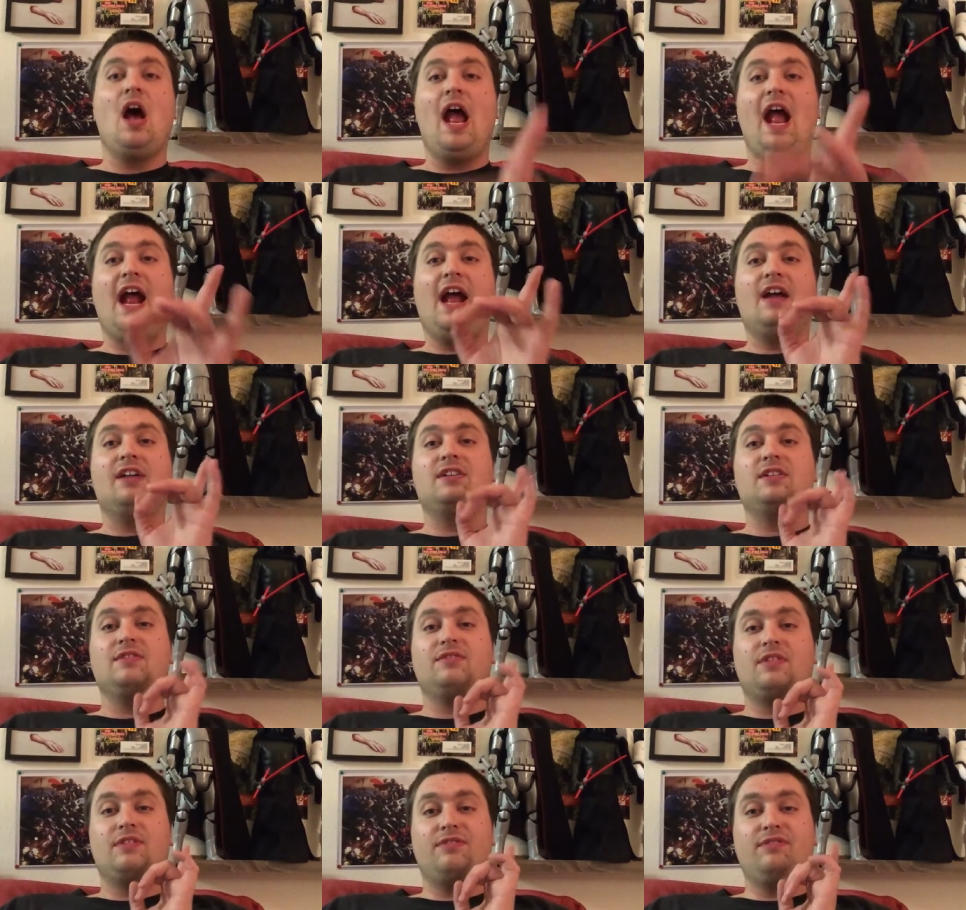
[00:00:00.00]

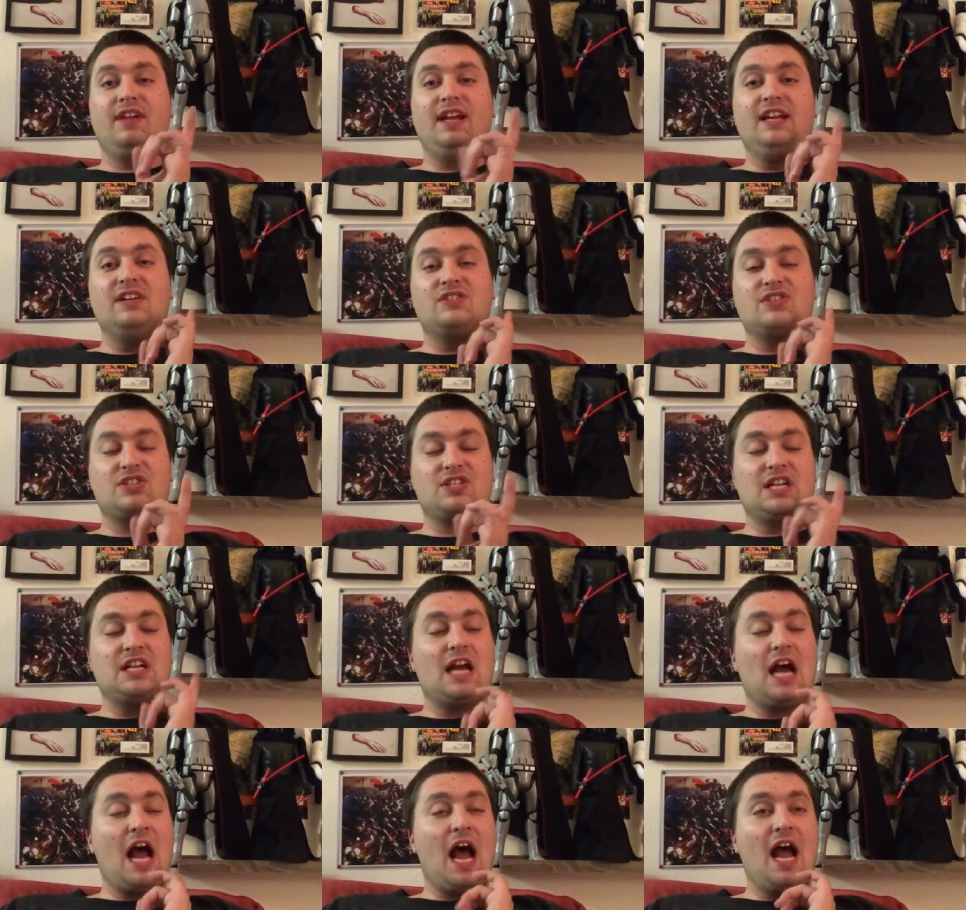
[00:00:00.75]
and the thing is is
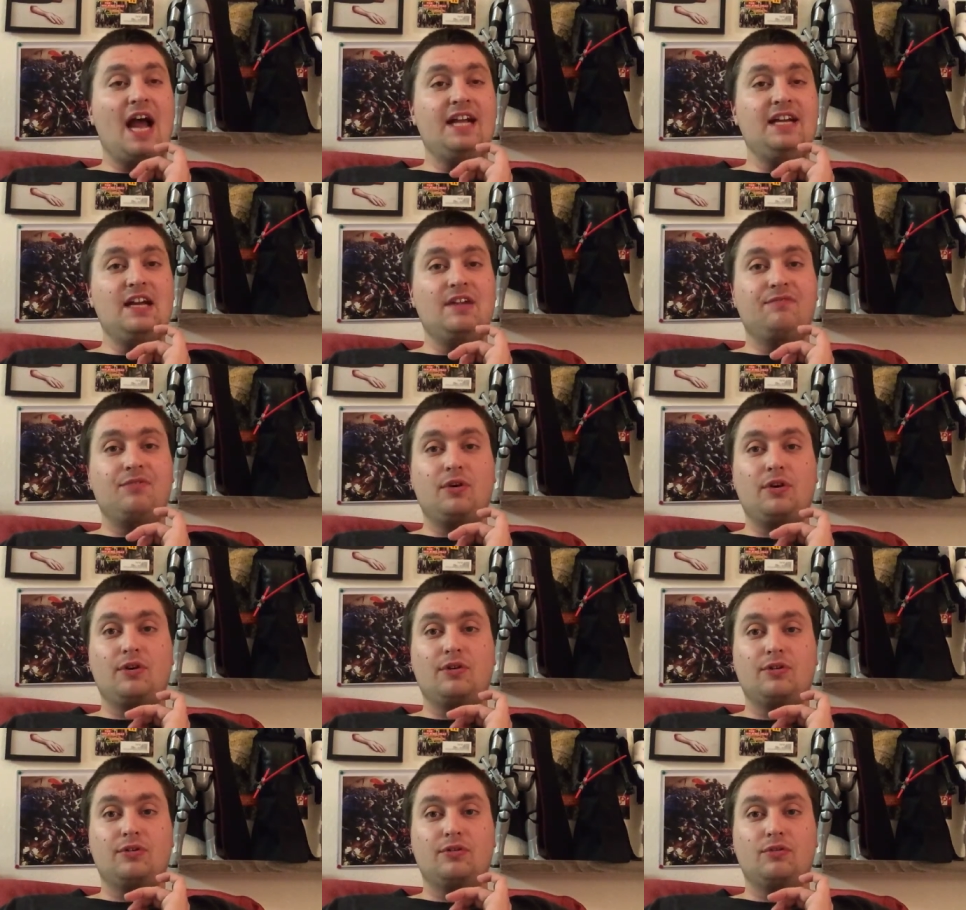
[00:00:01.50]
that i
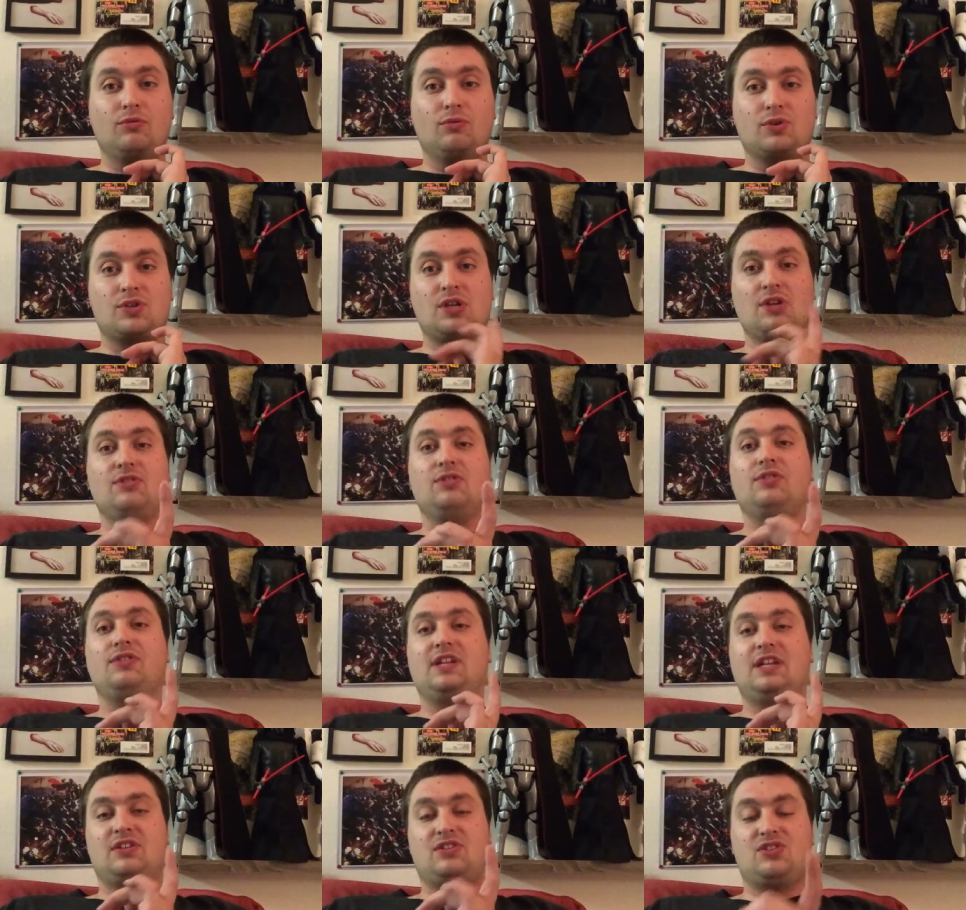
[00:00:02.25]
never was
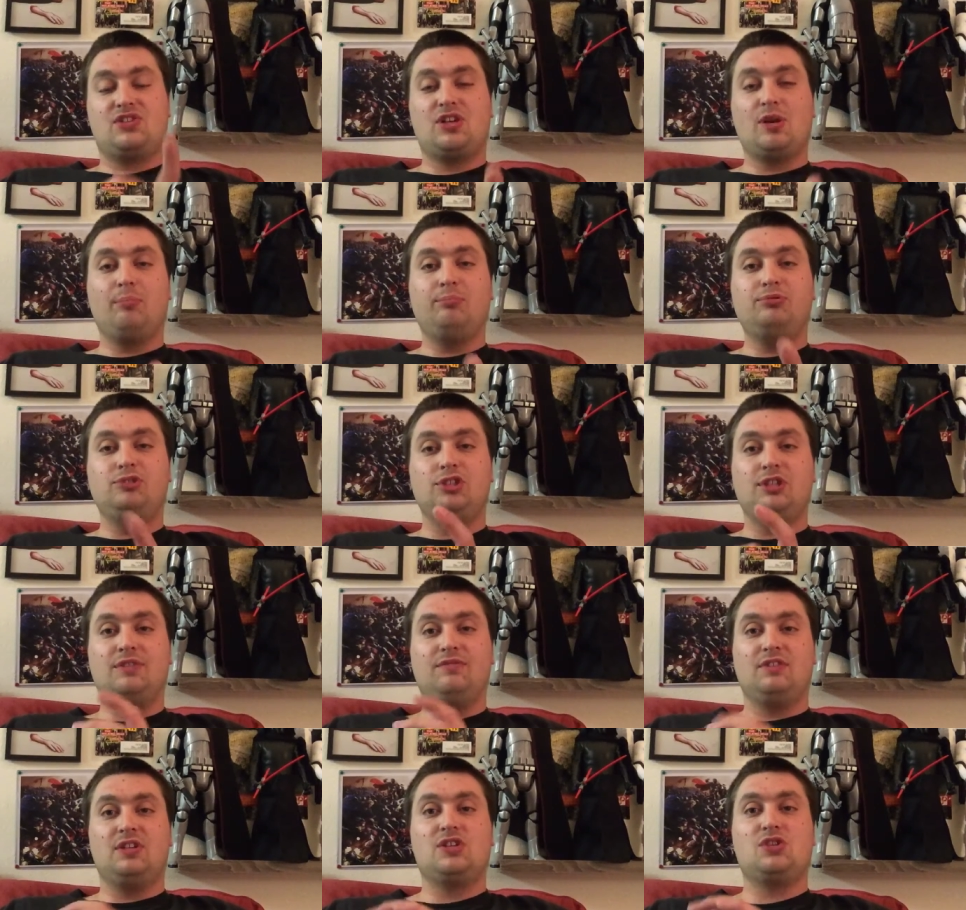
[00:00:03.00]
under the
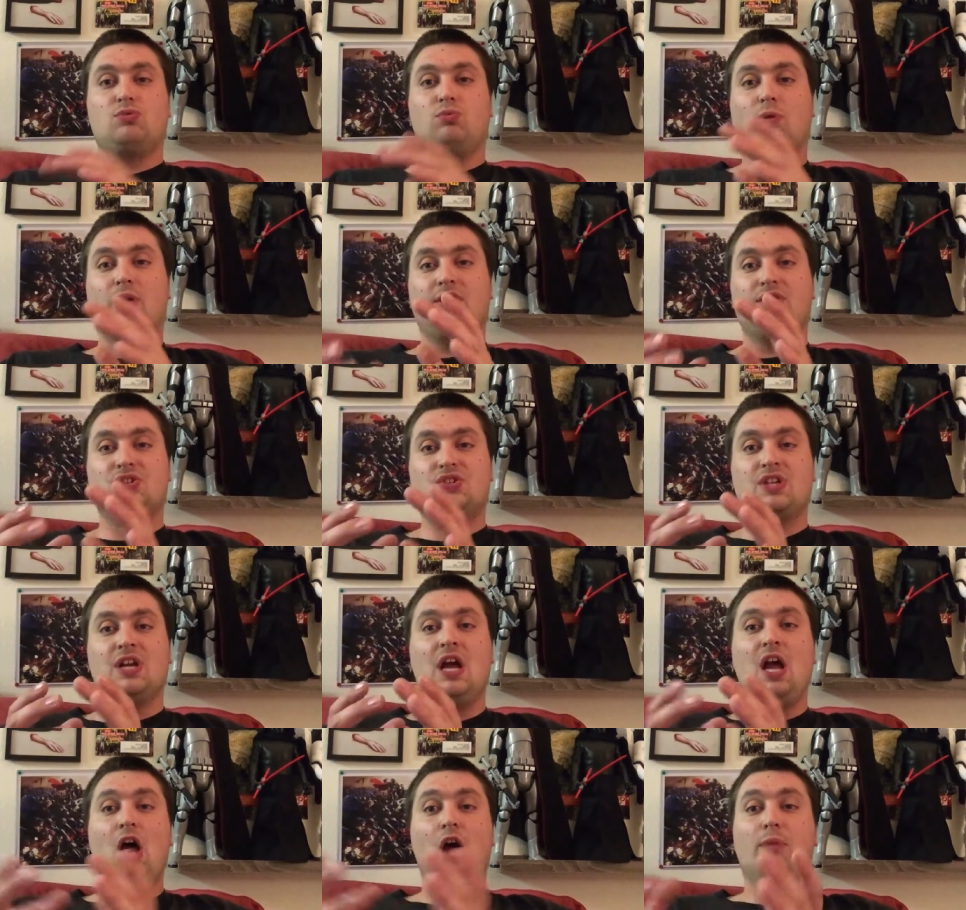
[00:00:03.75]
assumption this was